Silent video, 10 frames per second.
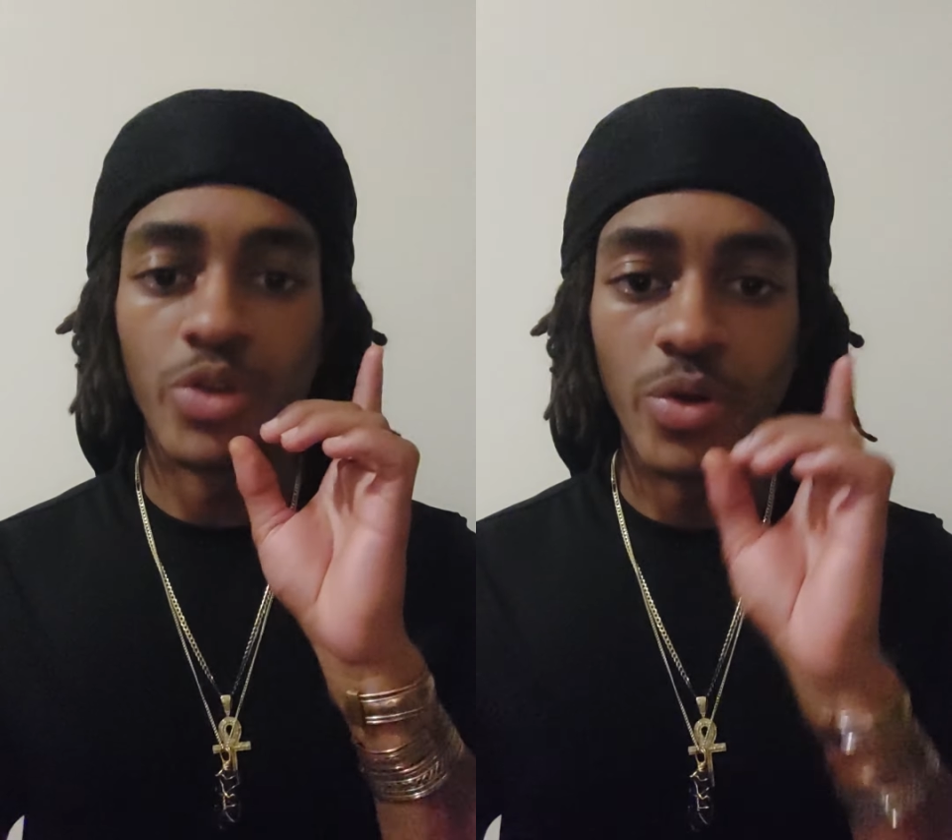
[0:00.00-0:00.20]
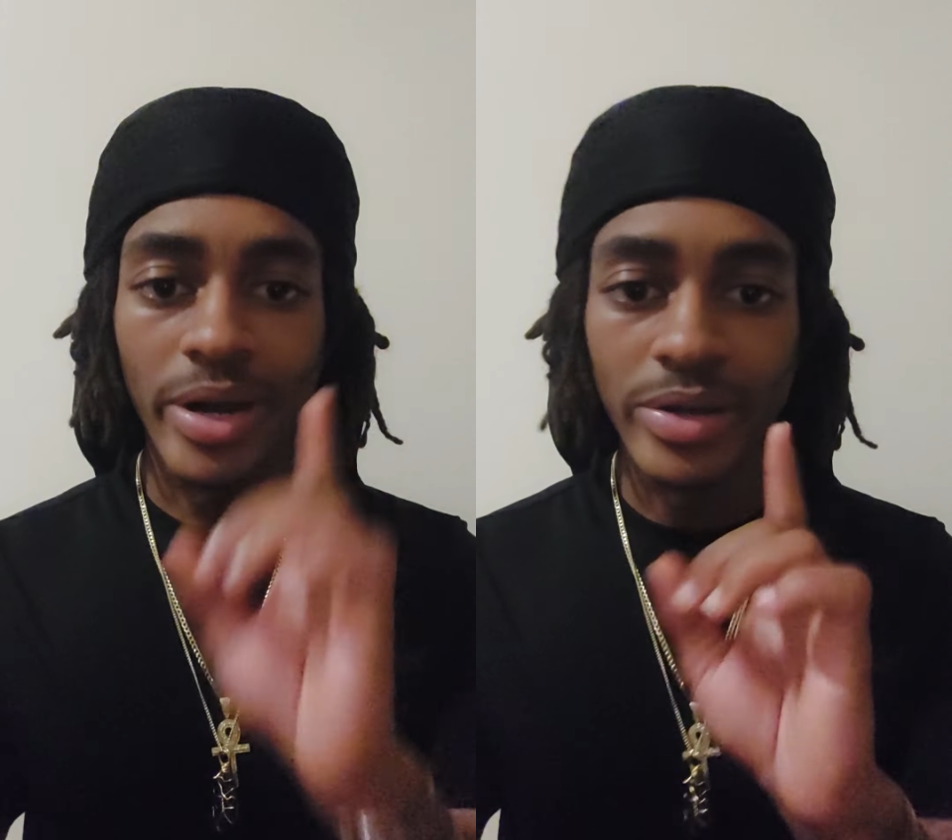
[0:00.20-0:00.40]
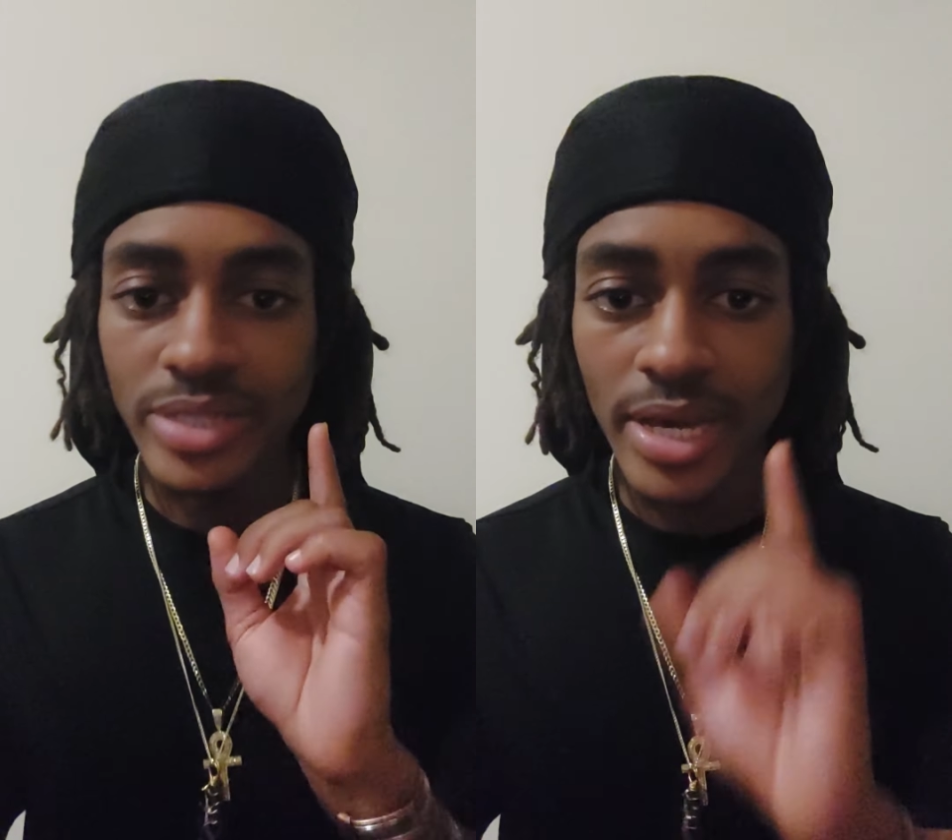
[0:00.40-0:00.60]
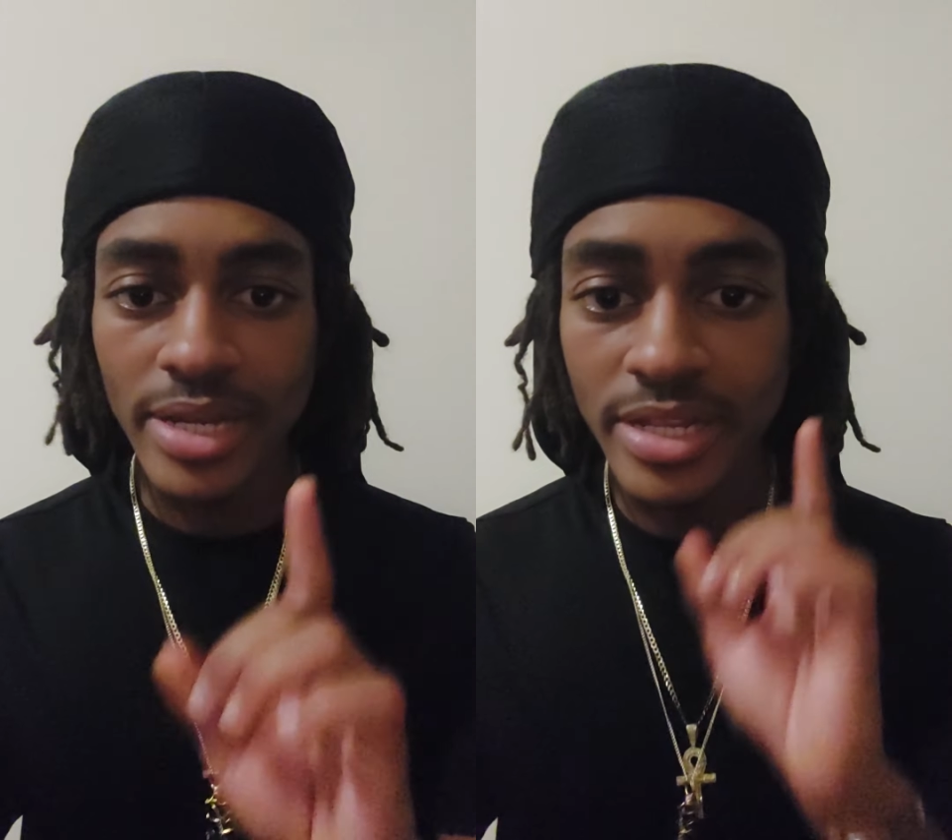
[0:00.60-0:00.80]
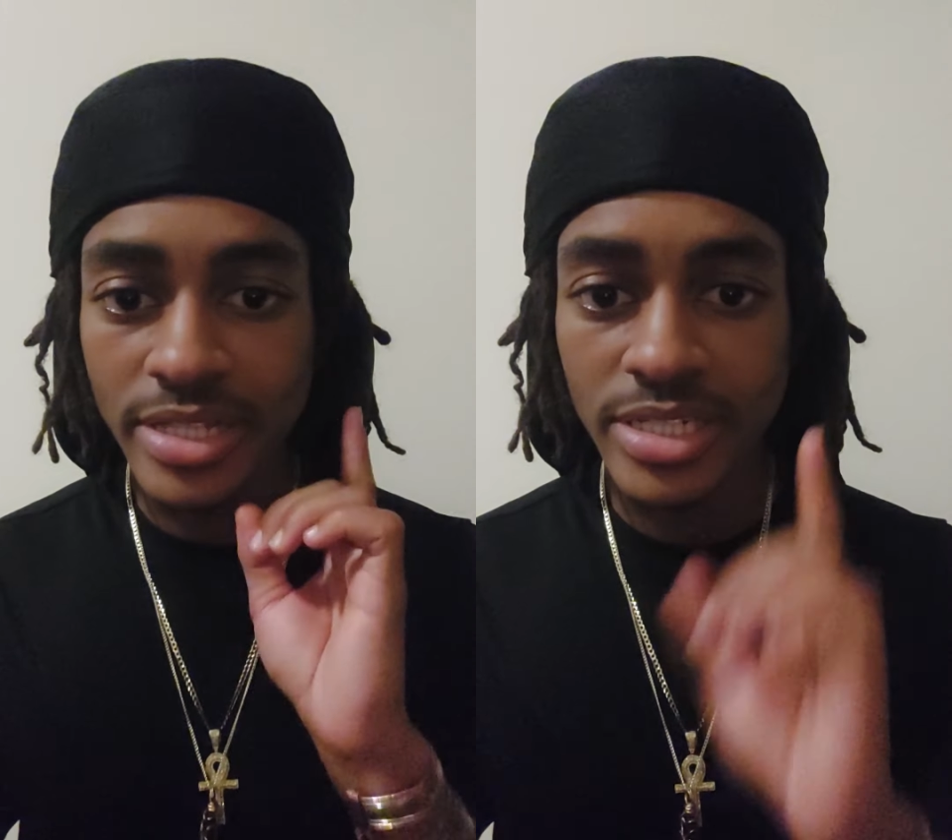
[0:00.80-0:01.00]
you go outside
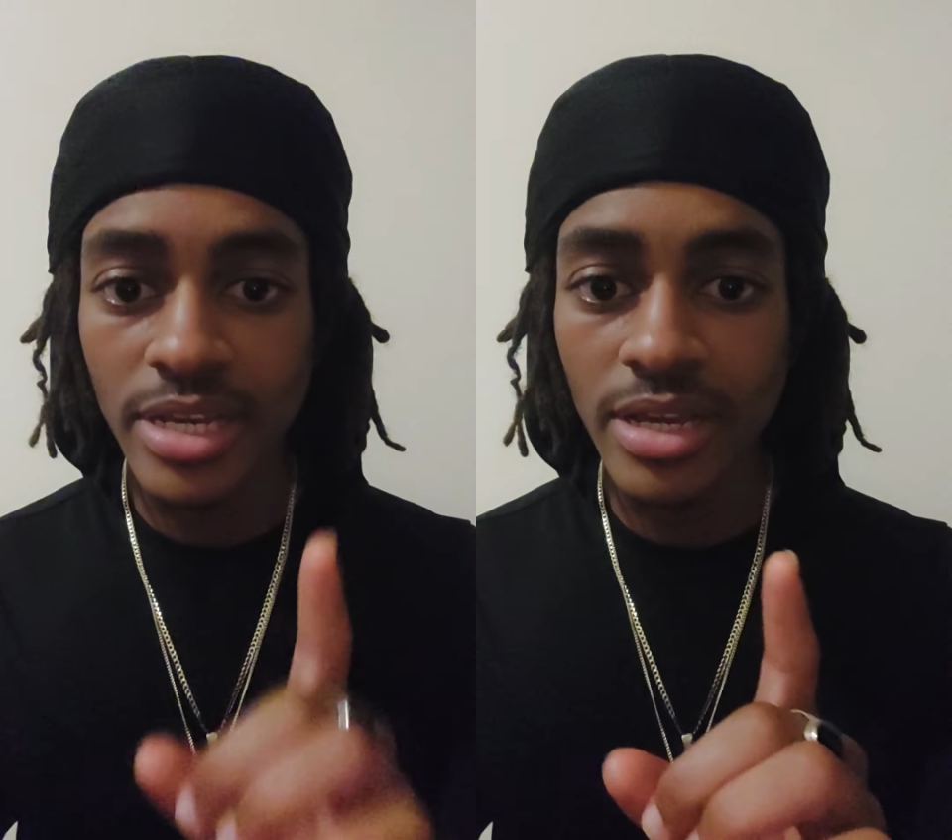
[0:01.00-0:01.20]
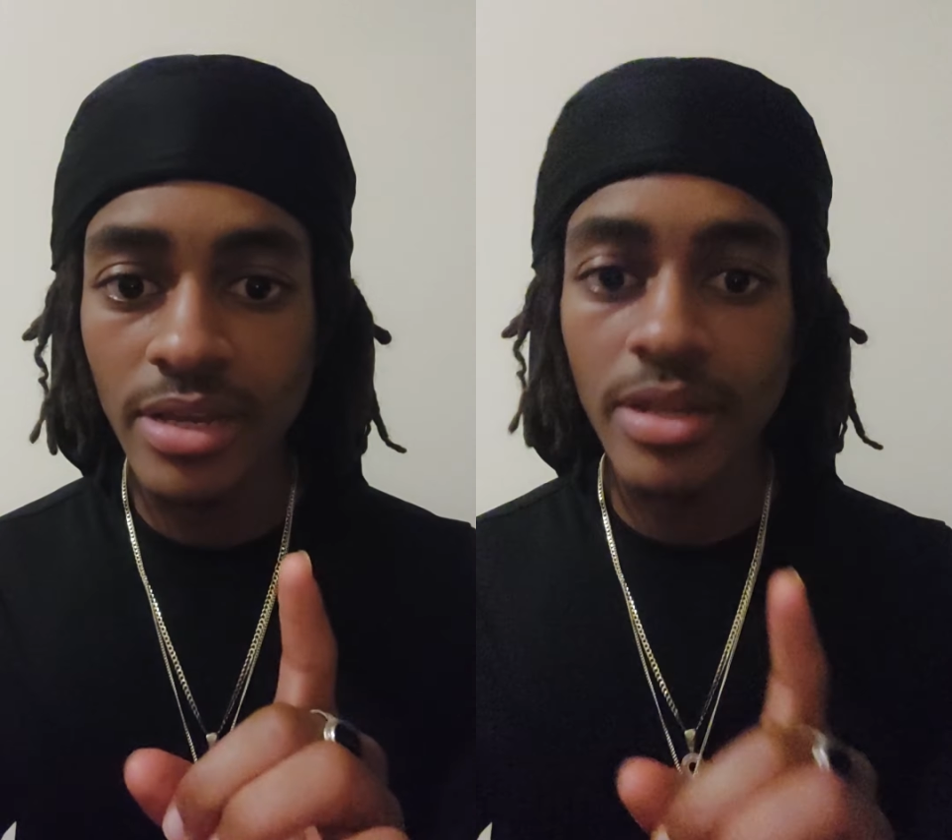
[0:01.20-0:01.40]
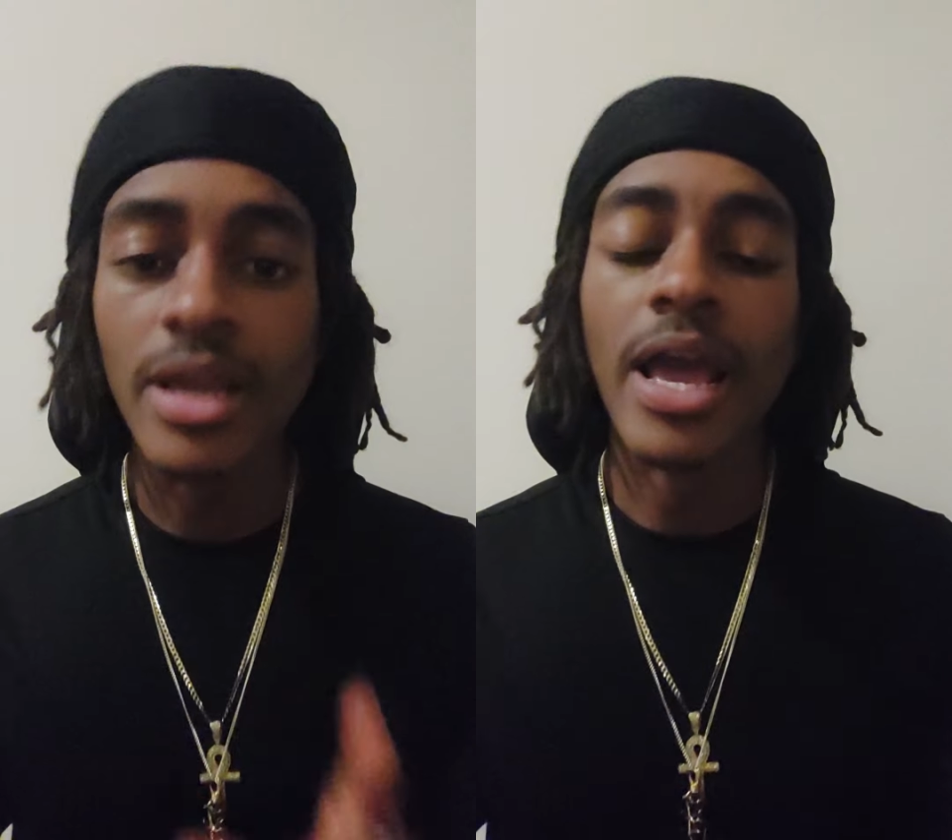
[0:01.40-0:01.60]
in the shade